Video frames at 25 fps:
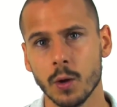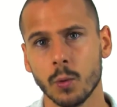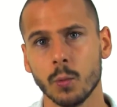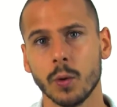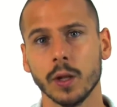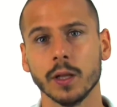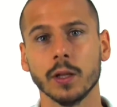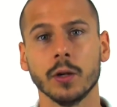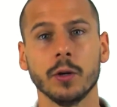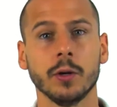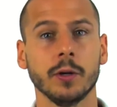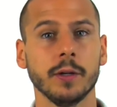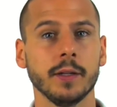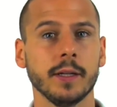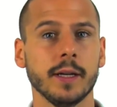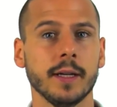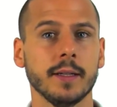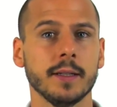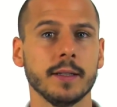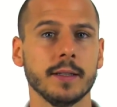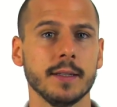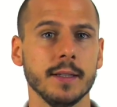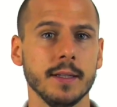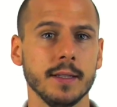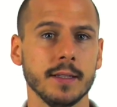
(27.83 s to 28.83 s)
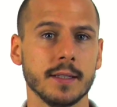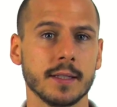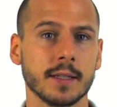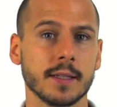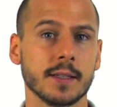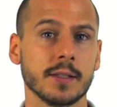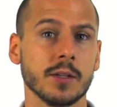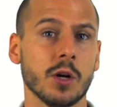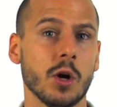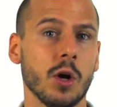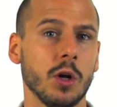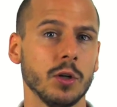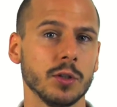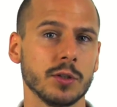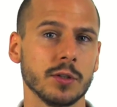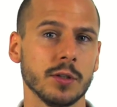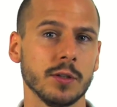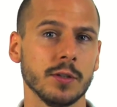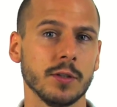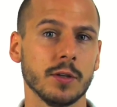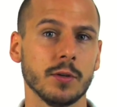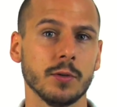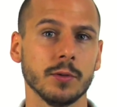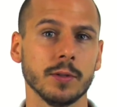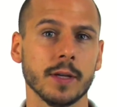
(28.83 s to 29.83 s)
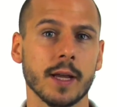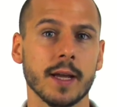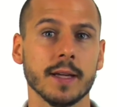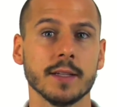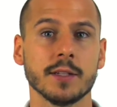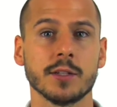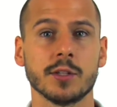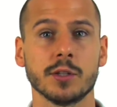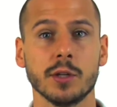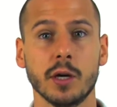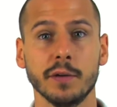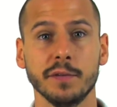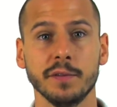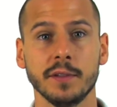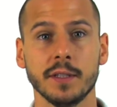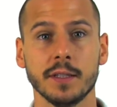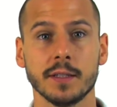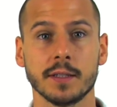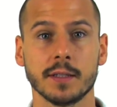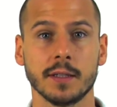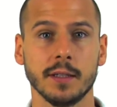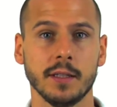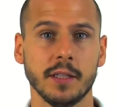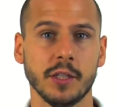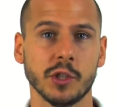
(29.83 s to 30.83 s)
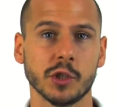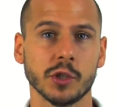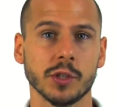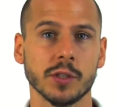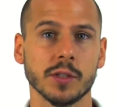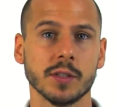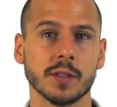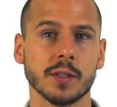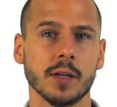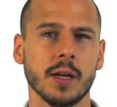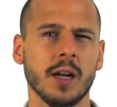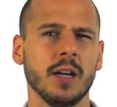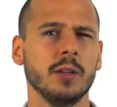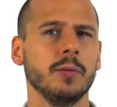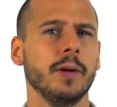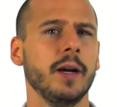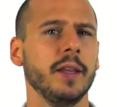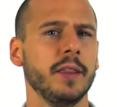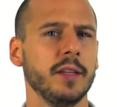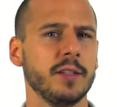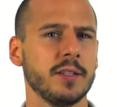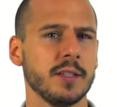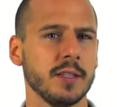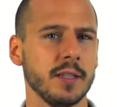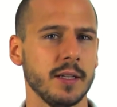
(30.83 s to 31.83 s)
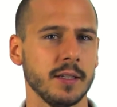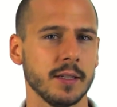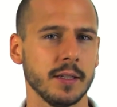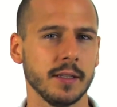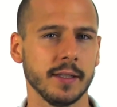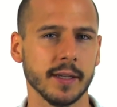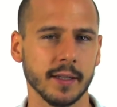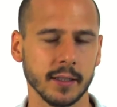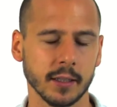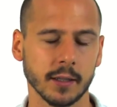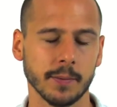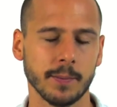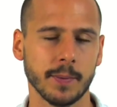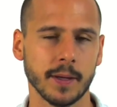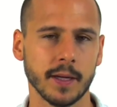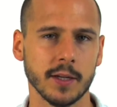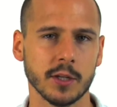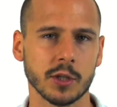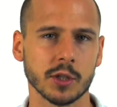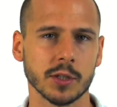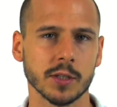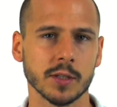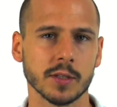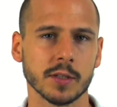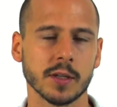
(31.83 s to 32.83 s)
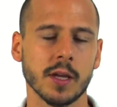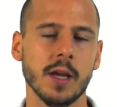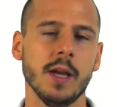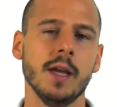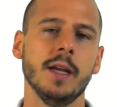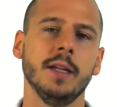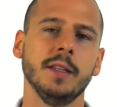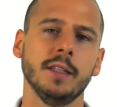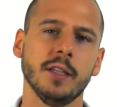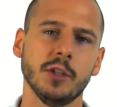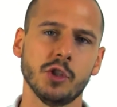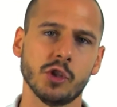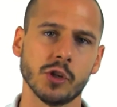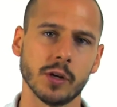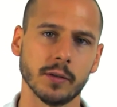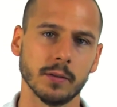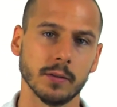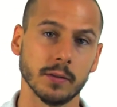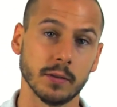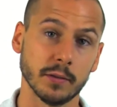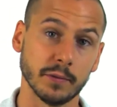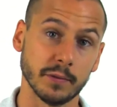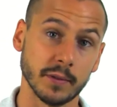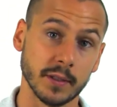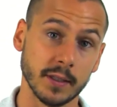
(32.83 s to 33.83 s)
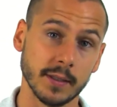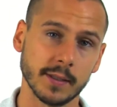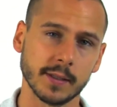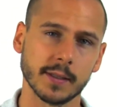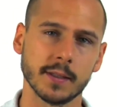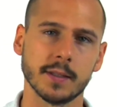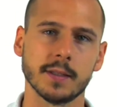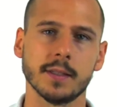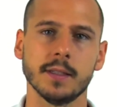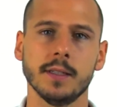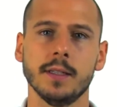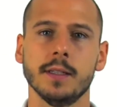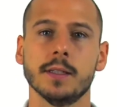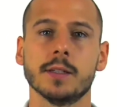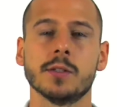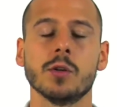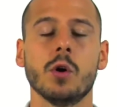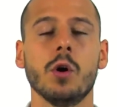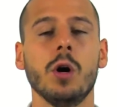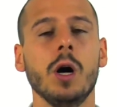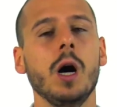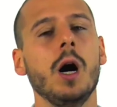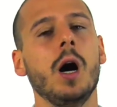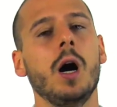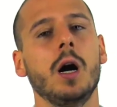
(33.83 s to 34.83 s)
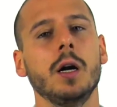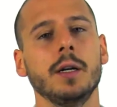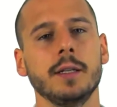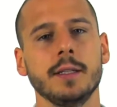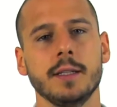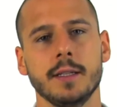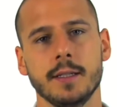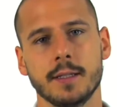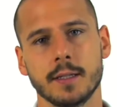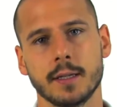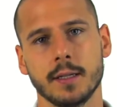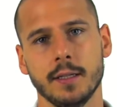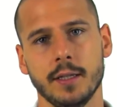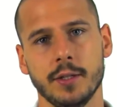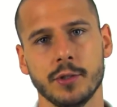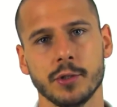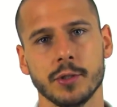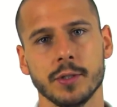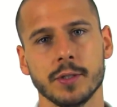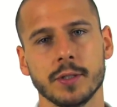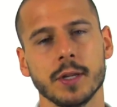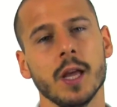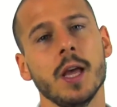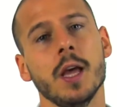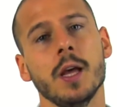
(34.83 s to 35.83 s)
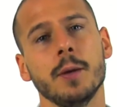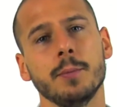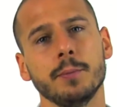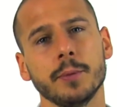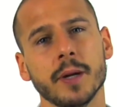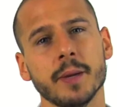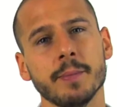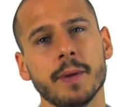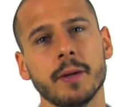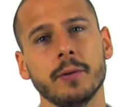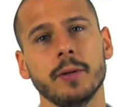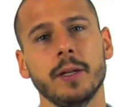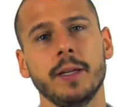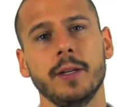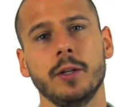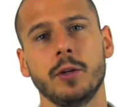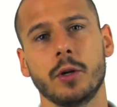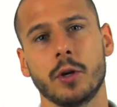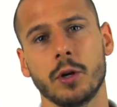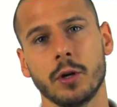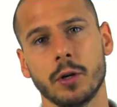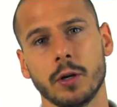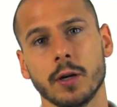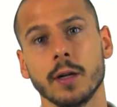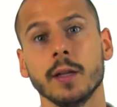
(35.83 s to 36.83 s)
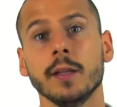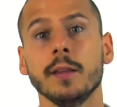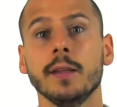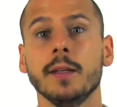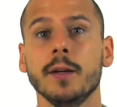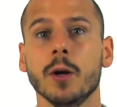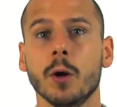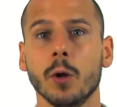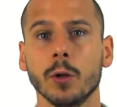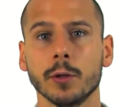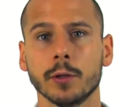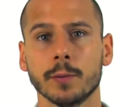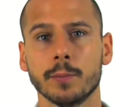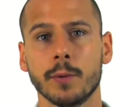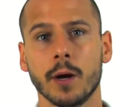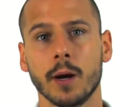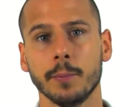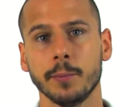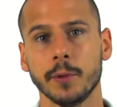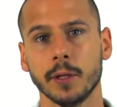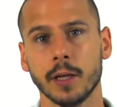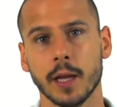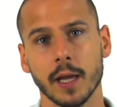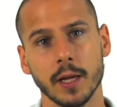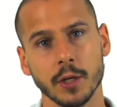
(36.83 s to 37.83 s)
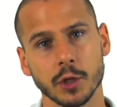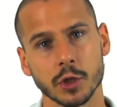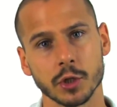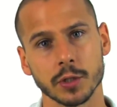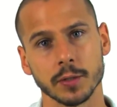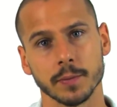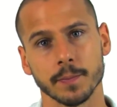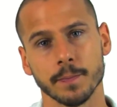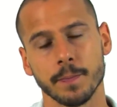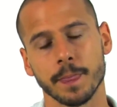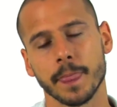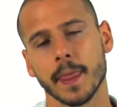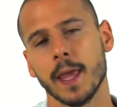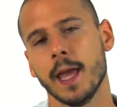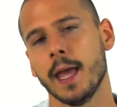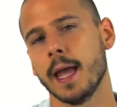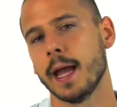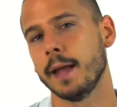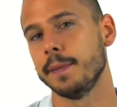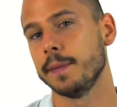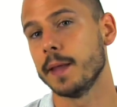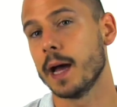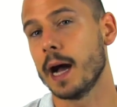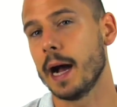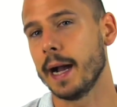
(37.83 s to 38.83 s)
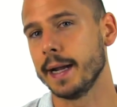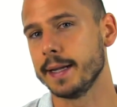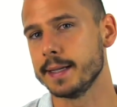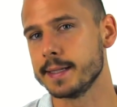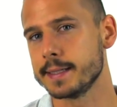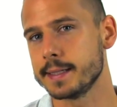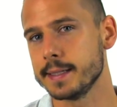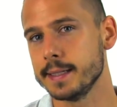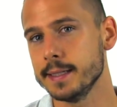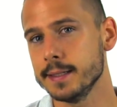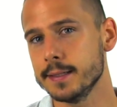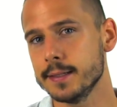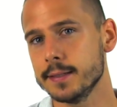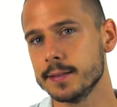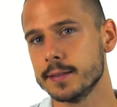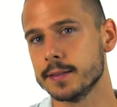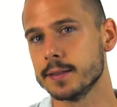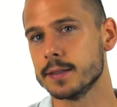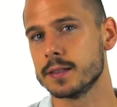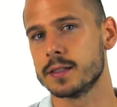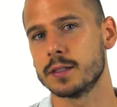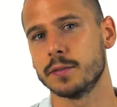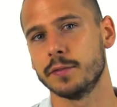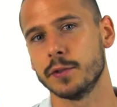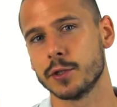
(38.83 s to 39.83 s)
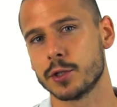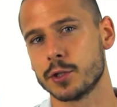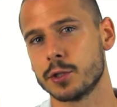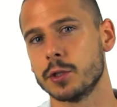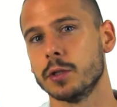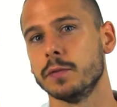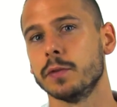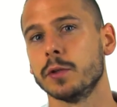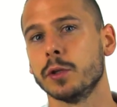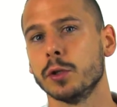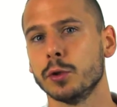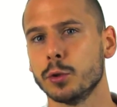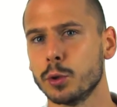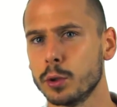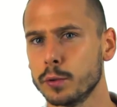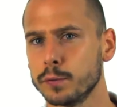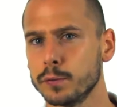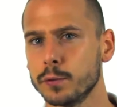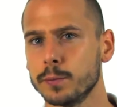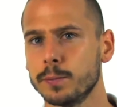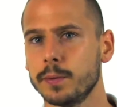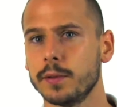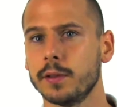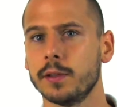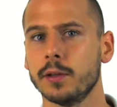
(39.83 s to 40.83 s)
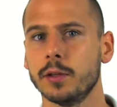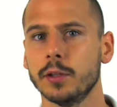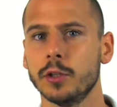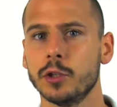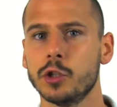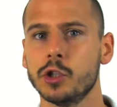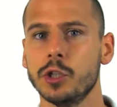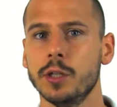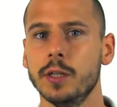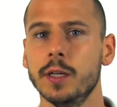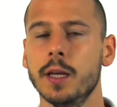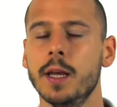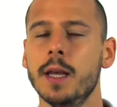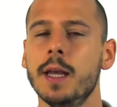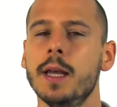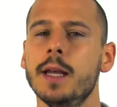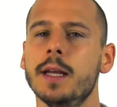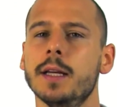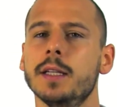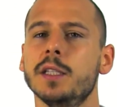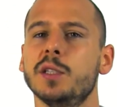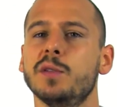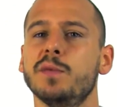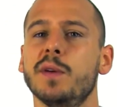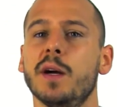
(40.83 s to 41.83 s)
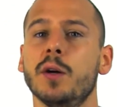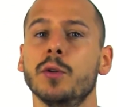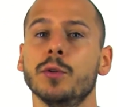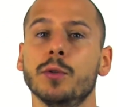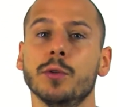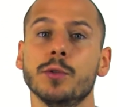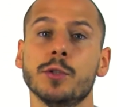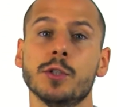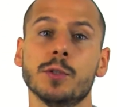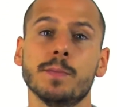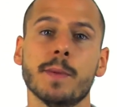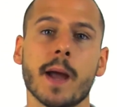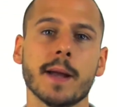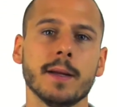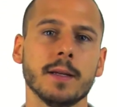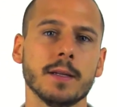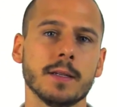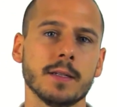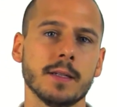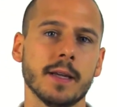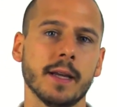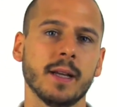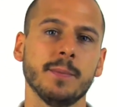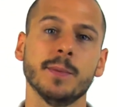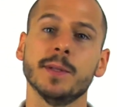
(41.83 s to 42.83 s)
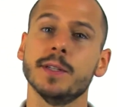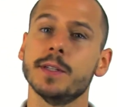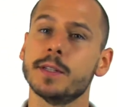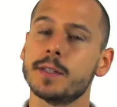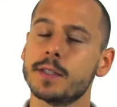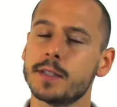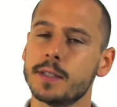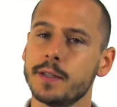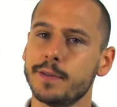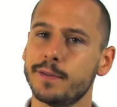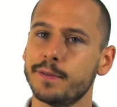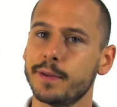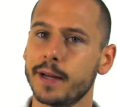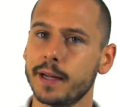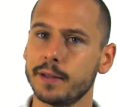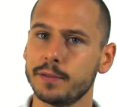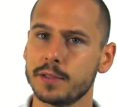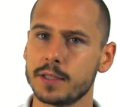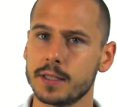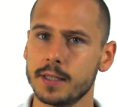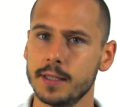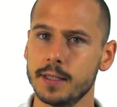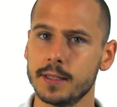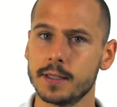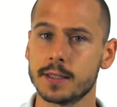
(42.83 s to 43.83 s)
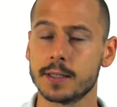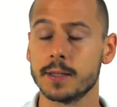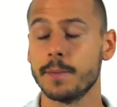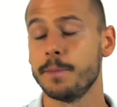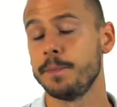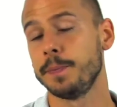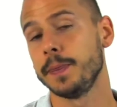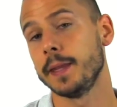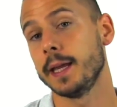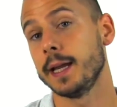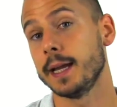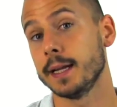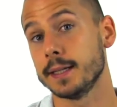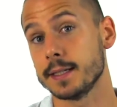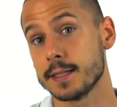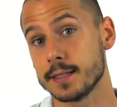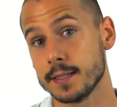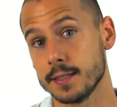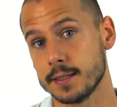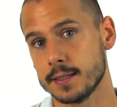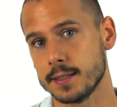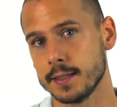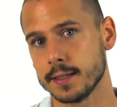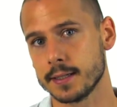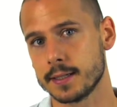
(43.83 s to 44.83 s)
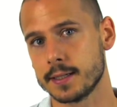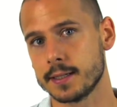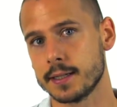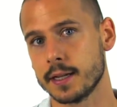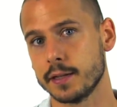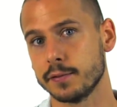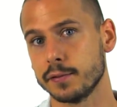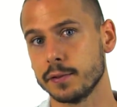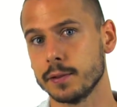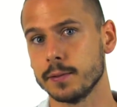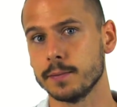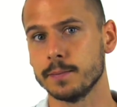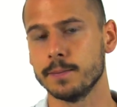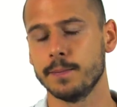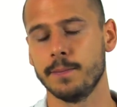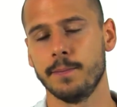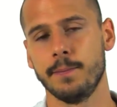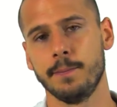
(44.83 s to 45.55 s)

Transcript: while herniated discs, also known as soft disk lesions, are rather seen in younger patients. Degenerative disc disease or hard disk lesions primarily occur in the older population, and the highest incidence for cervical nerve root pathology is found on spinal segments C5-6 and C6-7.